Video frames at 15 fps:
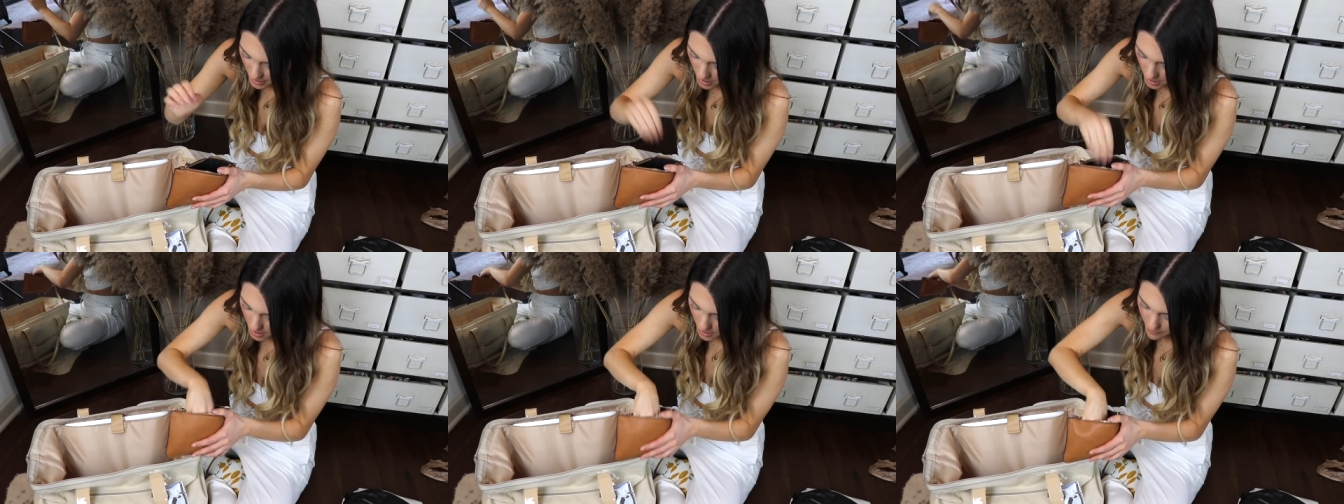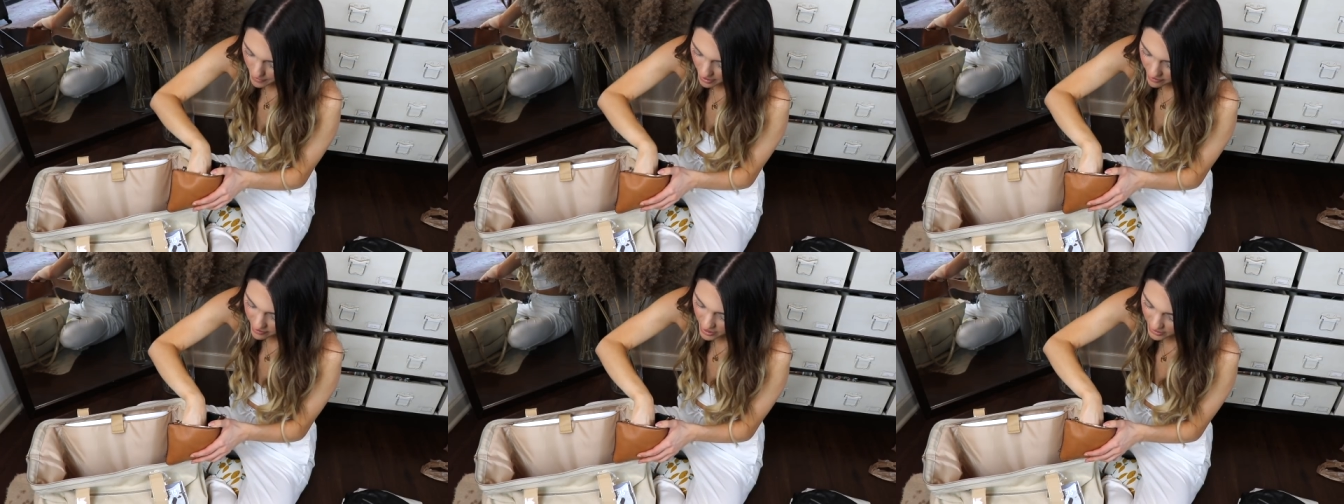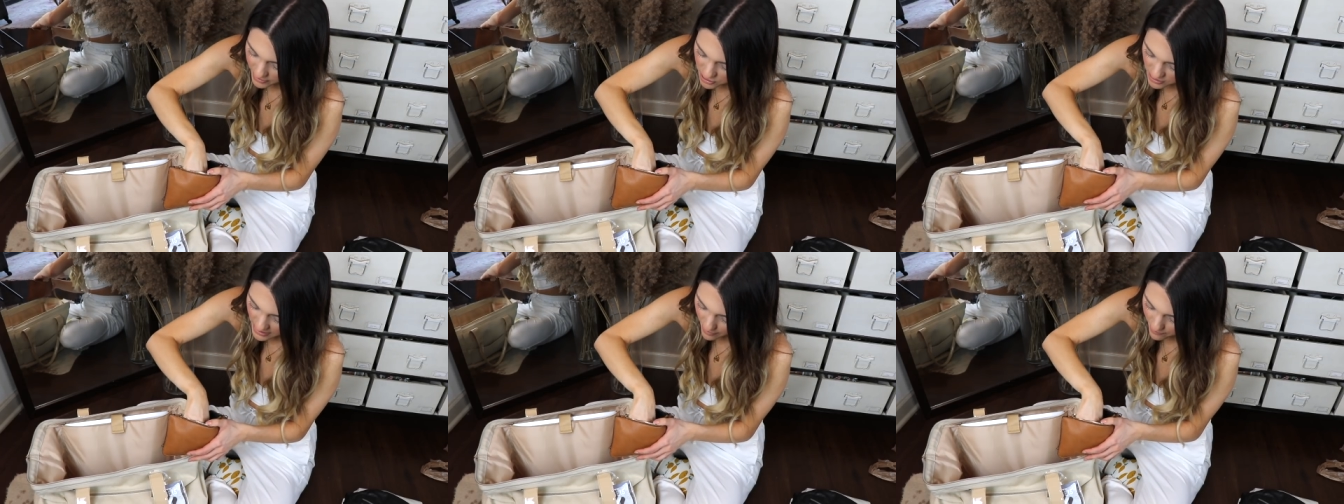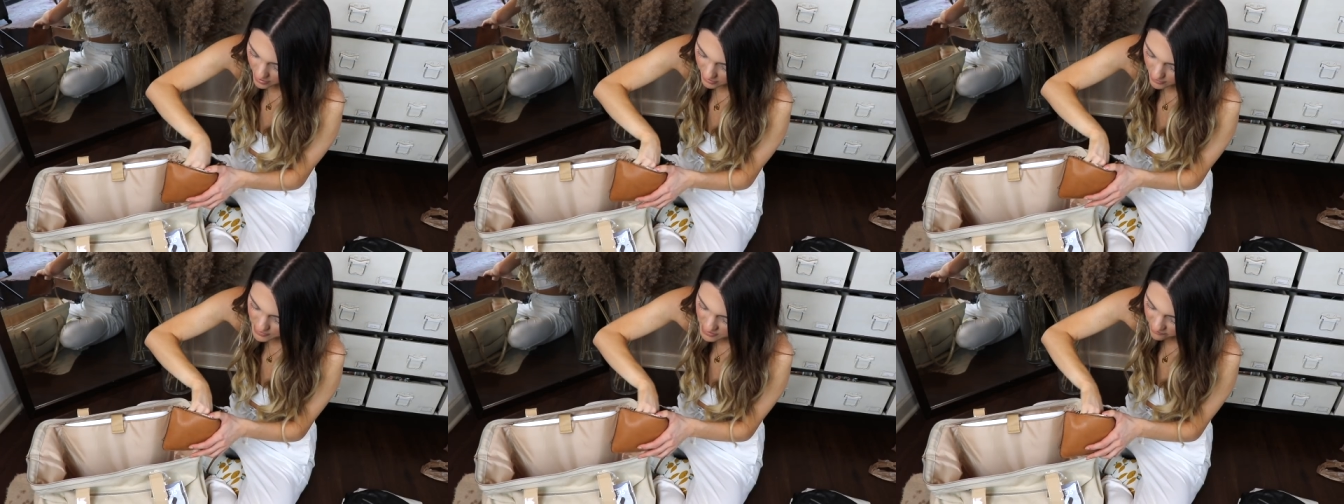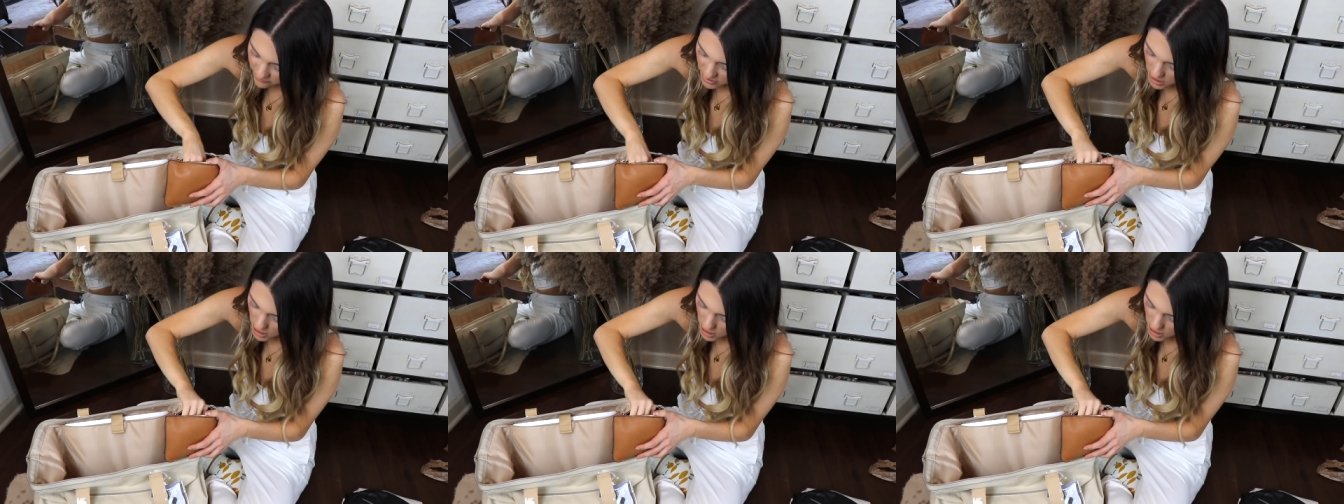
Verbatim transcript: Um, and then I just kept my lips up in